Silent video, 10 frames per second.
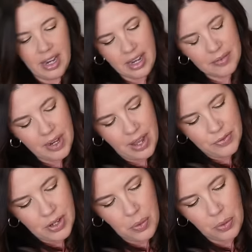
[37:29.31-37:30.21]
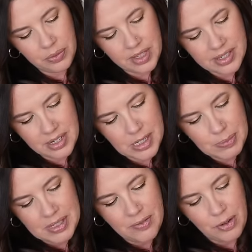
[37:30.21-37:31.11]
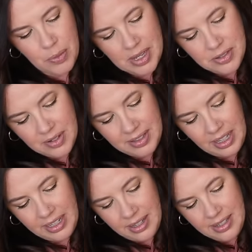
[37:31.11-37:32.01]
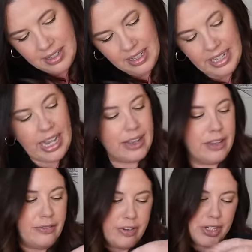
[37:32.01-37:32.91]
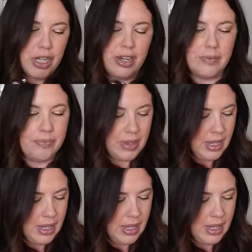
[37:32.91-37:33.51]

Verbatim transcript: and I'm gonna have to hold this in a specific way so you can like get the vision.